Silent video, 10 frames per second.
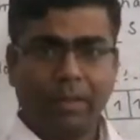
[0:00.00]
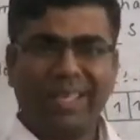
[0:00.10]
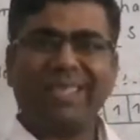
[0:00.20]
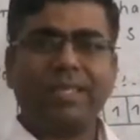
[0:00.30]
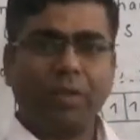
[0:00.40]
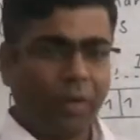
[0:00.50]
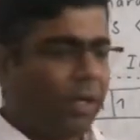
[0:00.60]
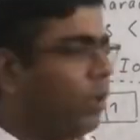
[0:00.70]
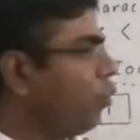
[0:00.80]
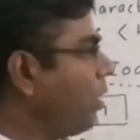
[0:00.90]
It is
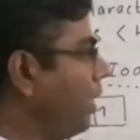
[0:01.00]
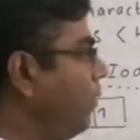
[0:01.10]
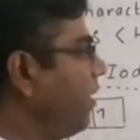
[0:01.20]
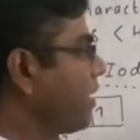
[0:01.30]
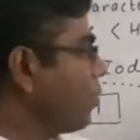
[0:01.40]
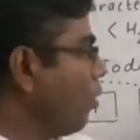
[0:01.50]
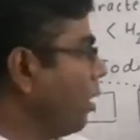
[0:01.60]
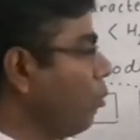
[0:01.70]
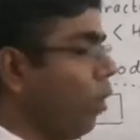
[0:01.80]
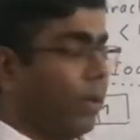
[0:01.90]
difficult to cleave a
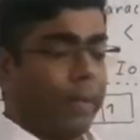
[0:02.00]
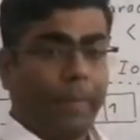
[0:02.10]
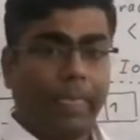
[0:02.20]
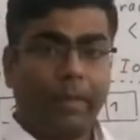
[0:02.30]
small bond.